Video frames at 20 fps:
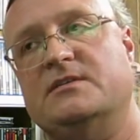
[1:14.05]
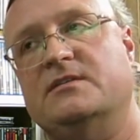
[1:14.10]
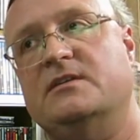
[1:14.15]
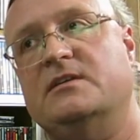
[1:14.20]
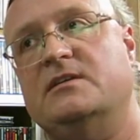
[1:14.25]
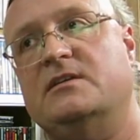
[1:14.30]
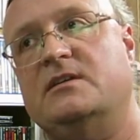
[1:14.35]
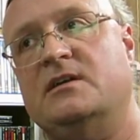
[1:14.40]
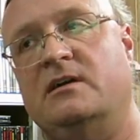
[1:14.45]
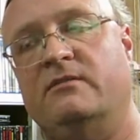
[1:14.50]

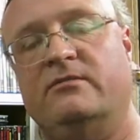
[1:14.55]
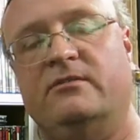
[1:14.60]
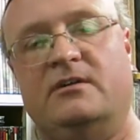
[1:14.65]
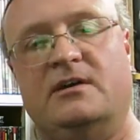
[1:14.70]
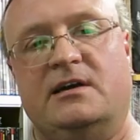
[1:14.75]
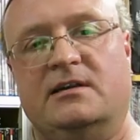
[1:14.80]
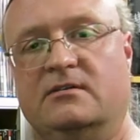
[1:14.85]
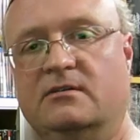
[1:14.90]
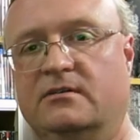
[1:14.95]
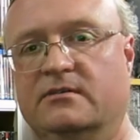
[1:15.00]
the cover
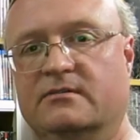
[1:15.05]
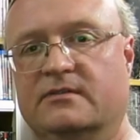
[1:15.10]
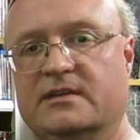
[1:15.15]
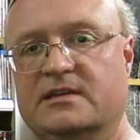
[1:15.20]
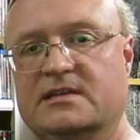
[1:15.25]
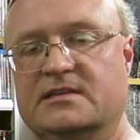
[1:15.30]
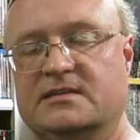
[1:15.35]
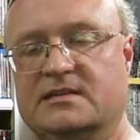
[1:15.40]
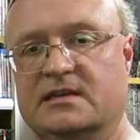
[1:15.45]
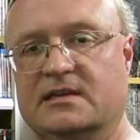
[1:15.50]
art on
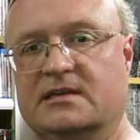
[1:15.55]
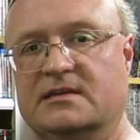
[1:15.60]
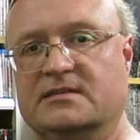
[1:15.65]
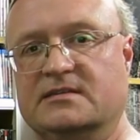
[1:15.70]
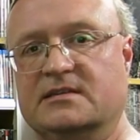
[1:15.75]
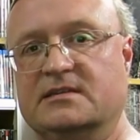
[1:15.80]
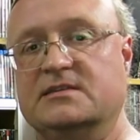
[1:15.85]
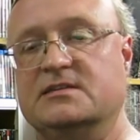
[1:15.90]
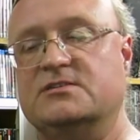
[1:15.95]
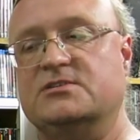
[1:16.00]
these things
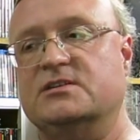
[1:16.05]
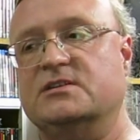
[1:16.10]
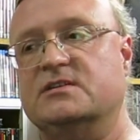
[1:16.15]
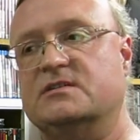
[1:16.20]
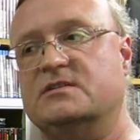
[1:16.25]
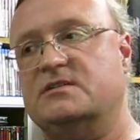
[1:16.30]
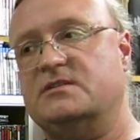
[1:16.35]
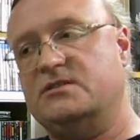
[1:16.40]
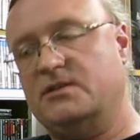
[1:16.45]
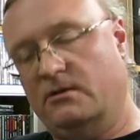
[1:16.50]
is
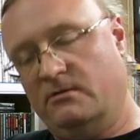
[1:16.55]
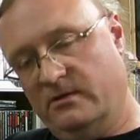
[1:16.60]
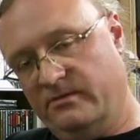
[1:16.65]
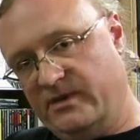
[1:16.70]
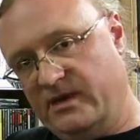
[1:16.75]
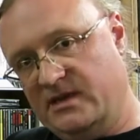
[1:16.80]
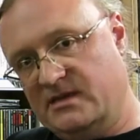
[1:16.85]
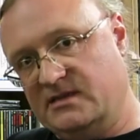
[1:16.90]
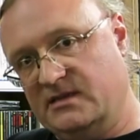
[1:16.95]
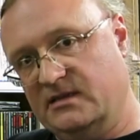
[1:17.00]
just so
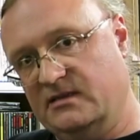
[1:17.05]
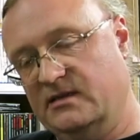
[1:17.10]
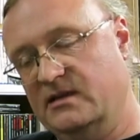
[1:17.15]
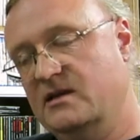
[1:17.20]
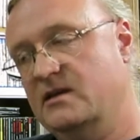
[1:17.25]
amazing.